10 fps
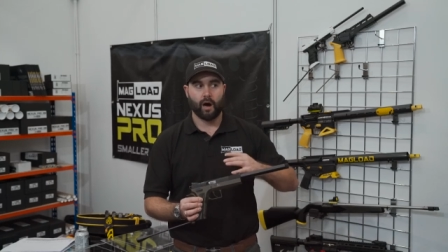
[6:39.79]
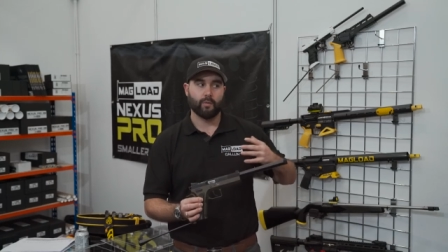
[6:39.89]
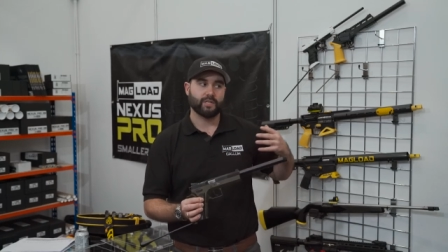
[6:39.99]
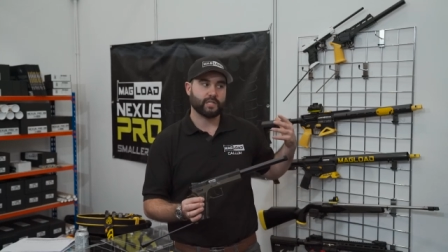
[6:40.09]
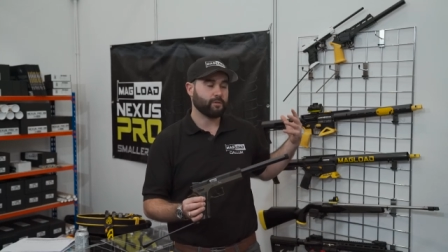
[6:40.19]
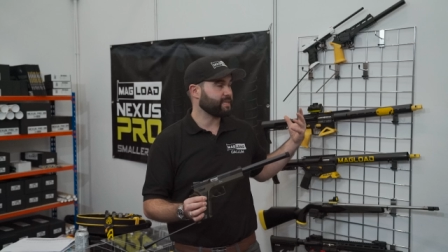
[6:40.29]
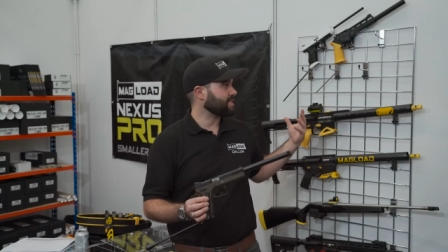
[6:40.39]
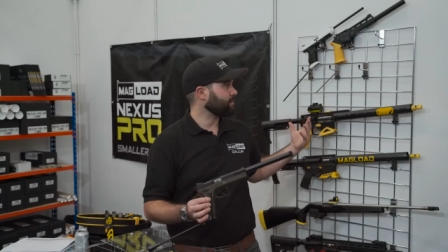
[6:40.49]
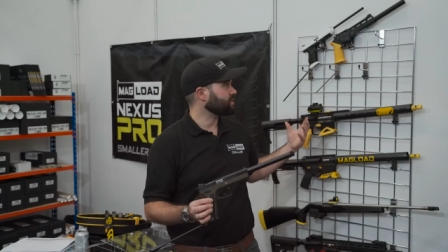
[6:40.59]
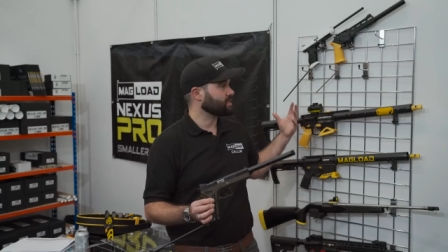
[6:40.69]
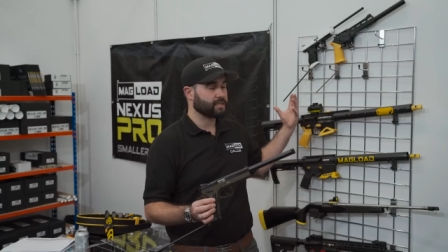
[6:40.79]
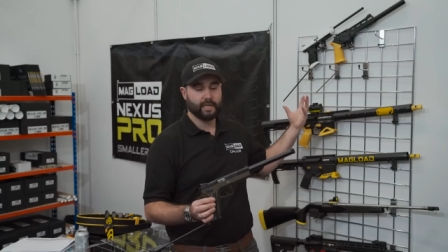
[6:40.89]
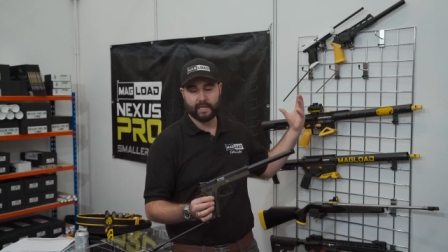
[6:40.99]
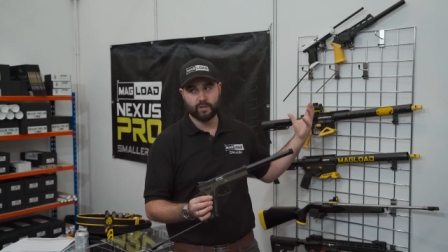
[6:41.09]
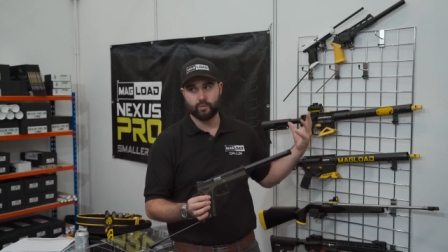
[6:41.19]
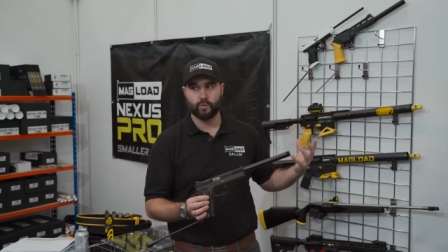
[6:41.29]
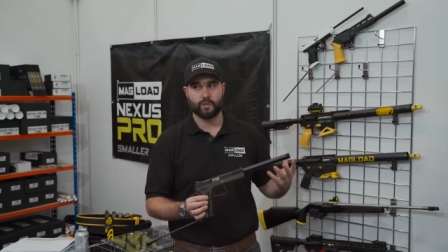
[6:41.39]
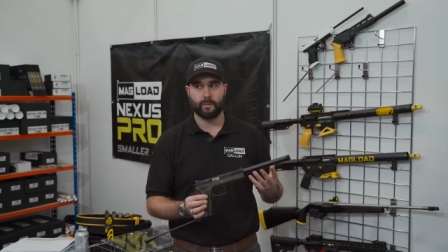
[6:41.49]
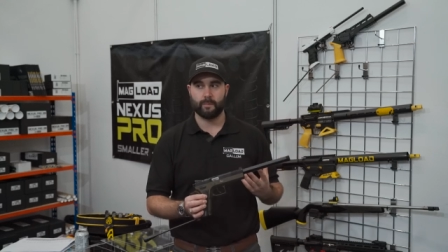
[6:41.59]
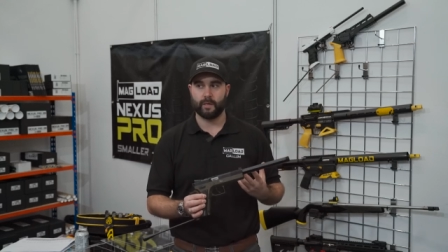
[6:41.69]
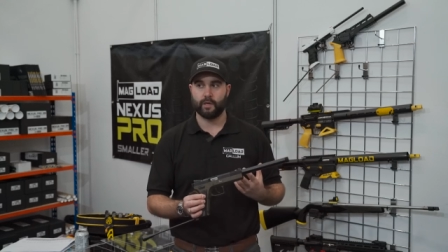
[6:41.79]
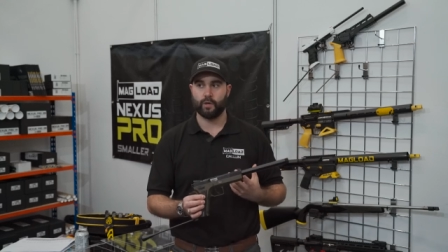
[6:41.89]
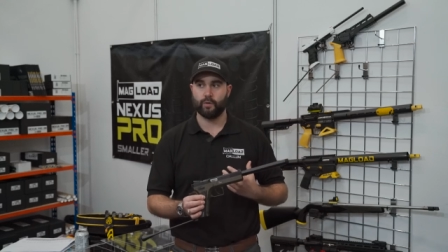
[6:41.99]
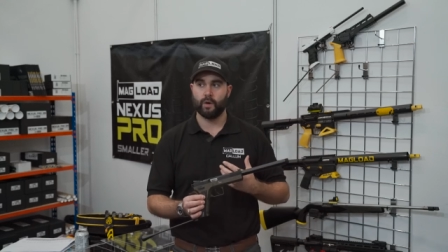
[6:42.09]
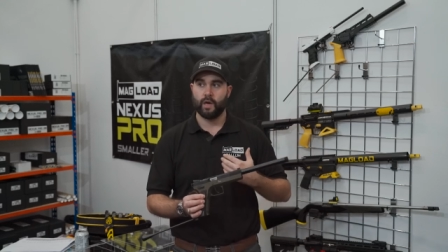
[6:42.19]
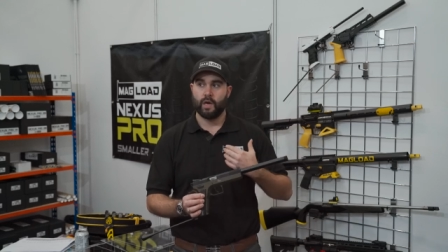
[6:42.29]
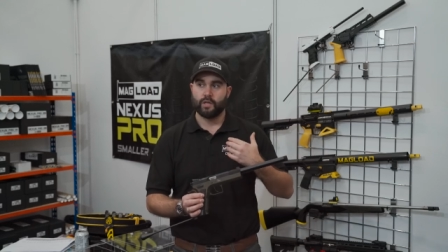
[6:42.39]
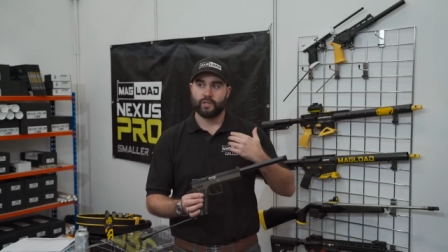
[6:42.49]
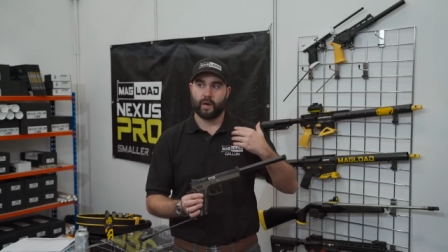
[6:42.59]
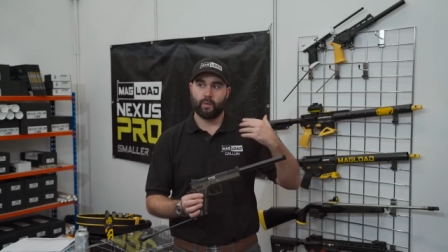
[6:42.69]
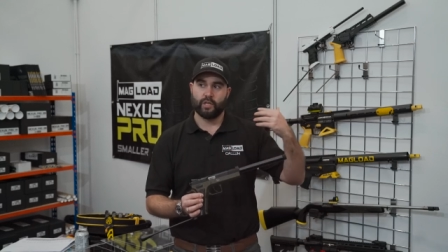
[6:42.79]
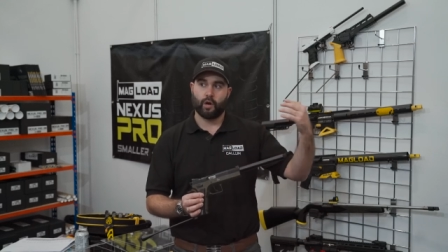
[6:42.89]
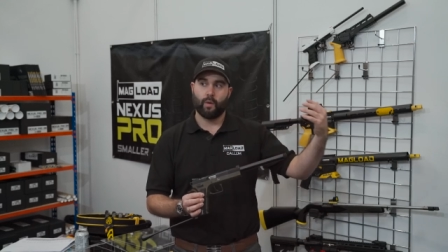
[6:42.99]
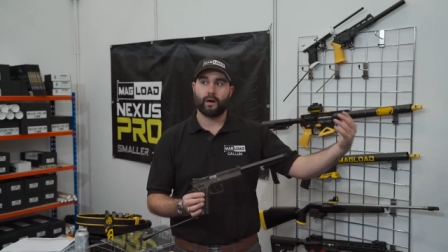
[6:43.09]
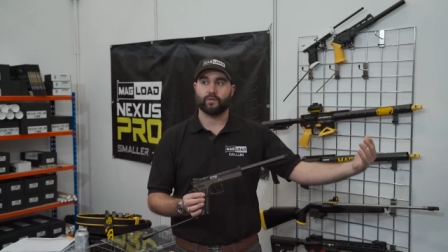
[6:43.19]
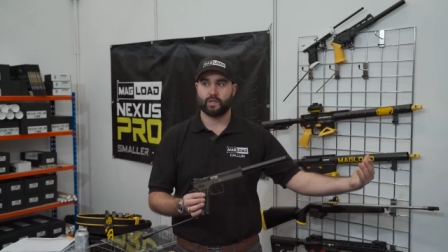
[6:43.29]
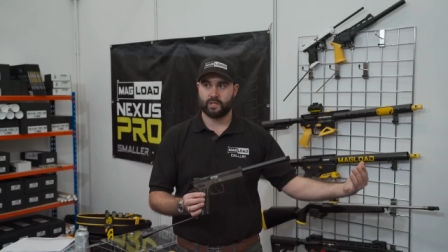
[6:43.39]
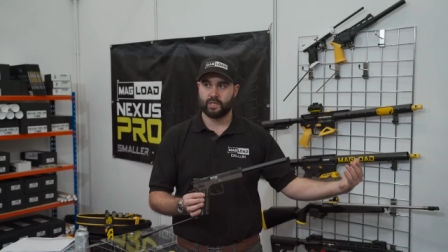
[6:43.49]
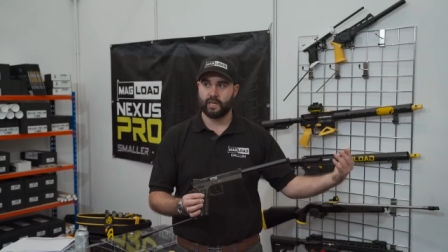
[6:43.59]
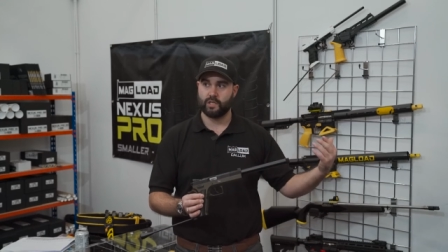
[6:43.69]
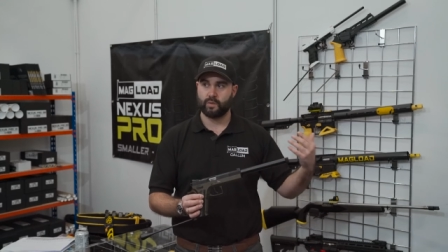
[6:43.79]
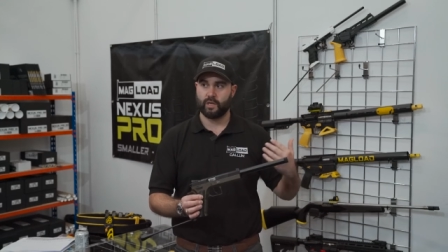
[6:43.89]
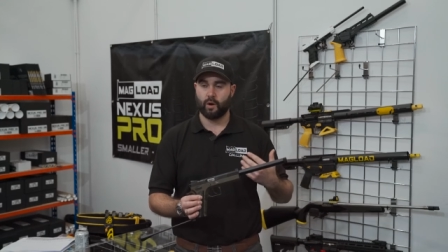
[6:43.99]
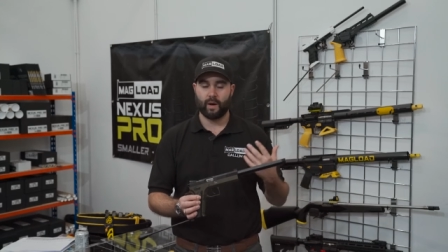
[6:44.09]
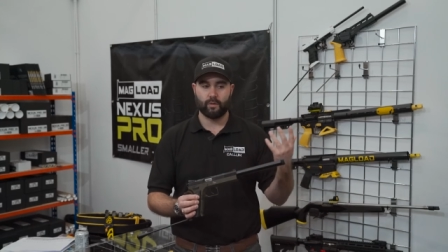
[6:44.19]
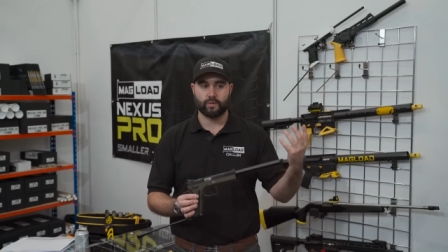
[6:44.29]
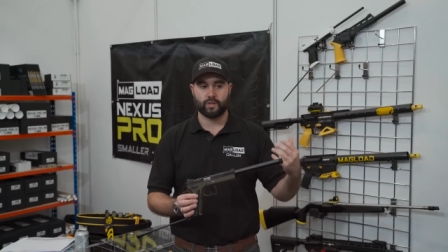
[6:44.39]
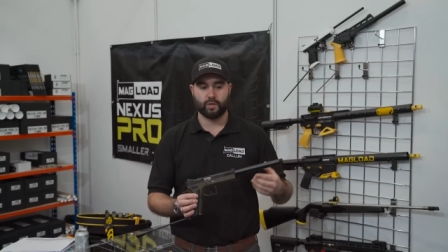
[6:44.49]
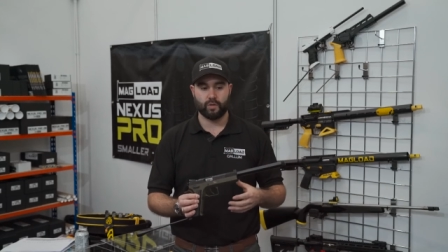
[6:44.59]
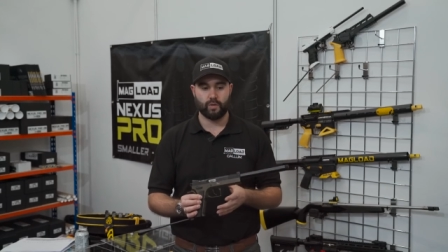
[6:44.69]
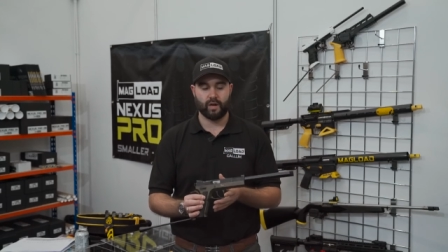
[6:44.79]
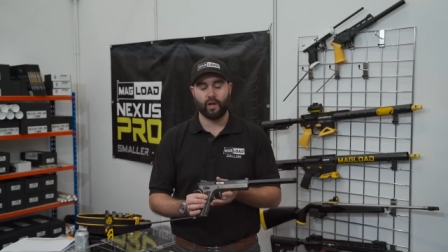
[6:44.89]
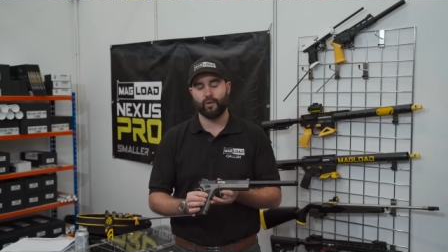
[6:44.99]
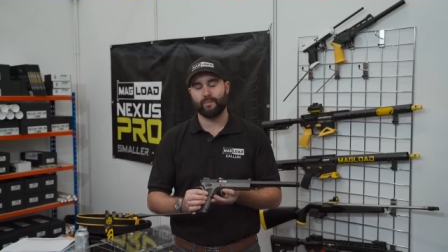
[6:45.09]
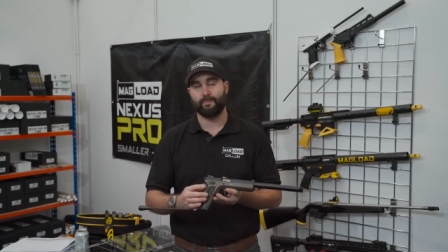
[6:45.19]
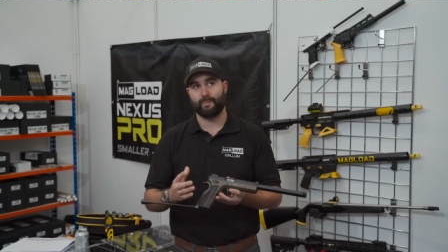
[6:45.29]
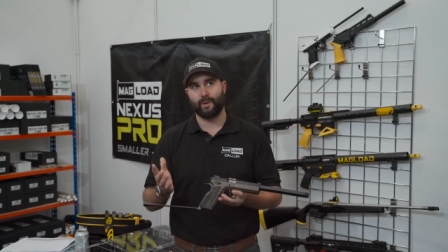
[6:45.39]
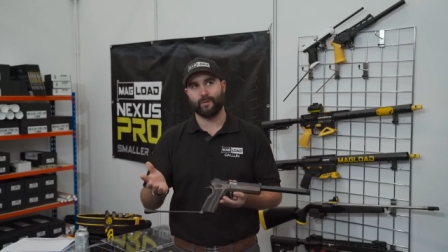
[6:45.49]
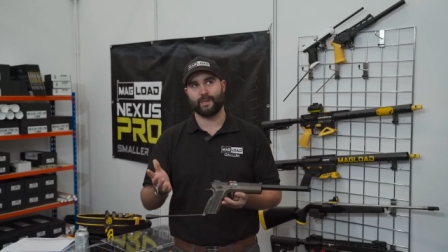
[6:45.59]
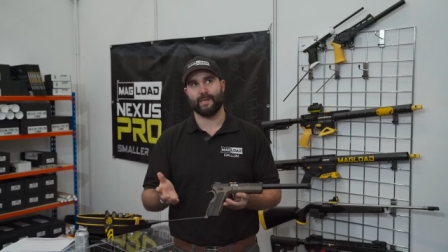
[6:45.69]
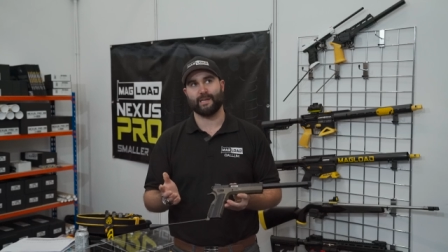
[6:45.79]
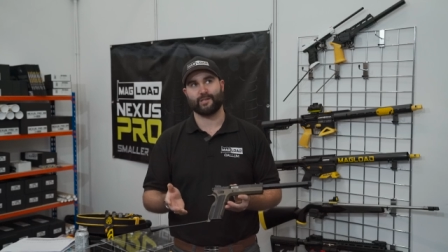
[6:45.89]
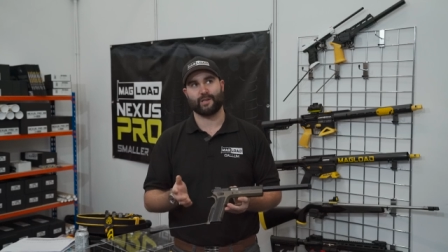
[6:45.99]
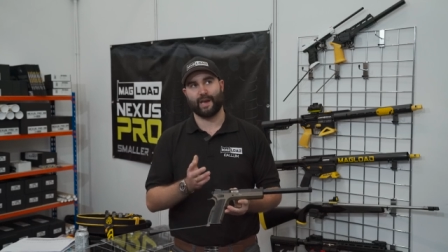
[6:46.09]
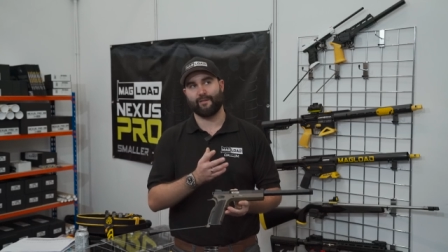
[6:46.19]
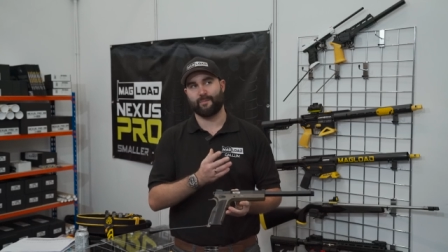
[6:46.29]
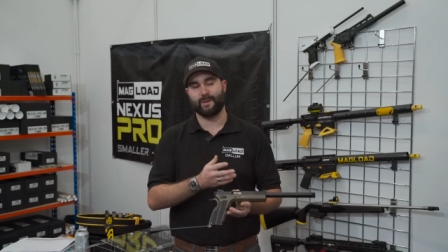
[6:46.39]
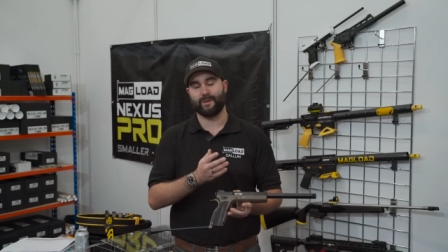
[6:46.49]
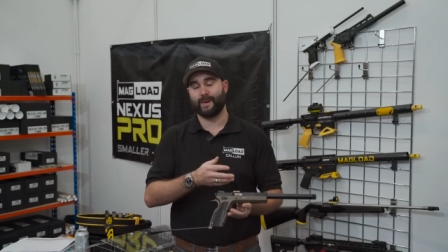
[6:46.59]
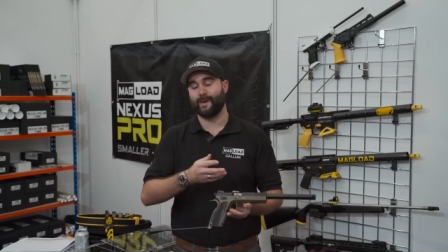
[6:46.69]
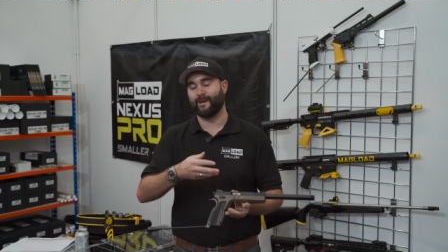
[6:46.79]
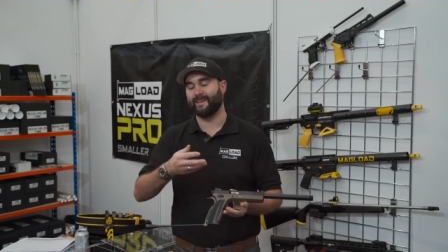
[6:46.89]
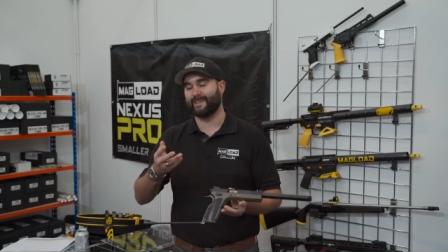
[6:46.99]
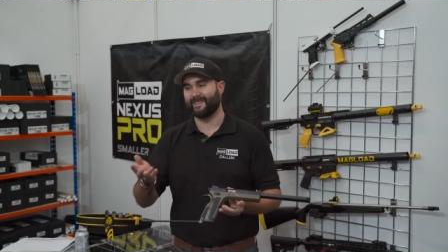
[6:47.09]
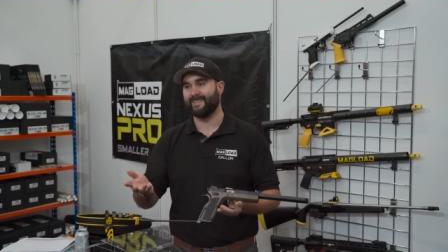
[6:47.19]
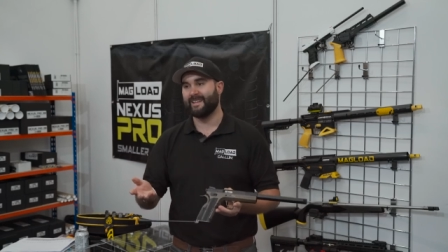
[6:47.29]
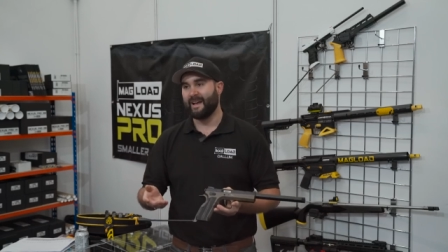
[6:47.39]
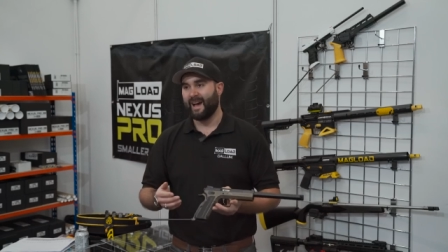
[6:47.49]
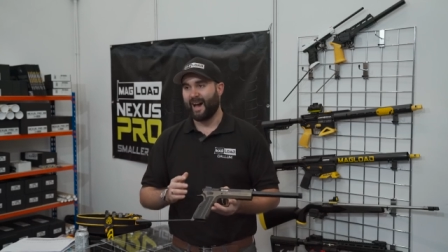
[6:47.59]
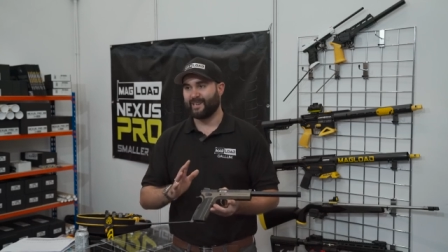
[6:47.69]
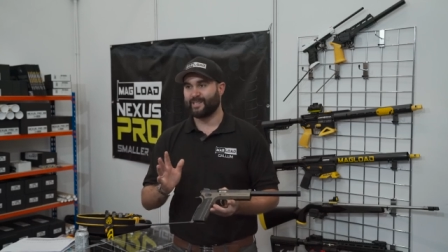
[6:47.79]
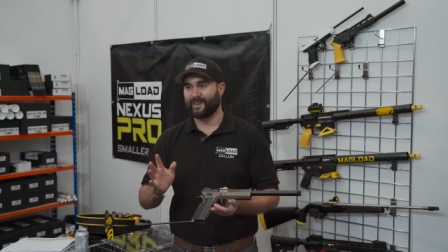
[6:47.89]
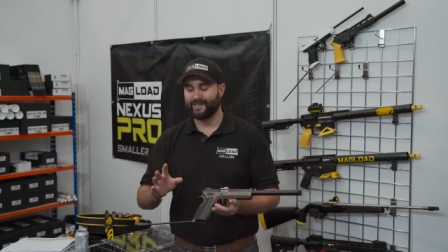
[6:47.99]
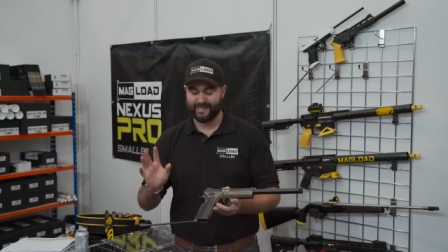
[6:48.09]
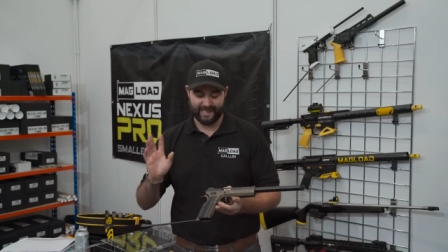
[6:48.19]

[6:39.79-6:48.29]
I would still be tempted to lean towards the P P Q so that when you go out to the States, when you go out to, I know both in N H T S A they have a P P Q and a, a Shadow, so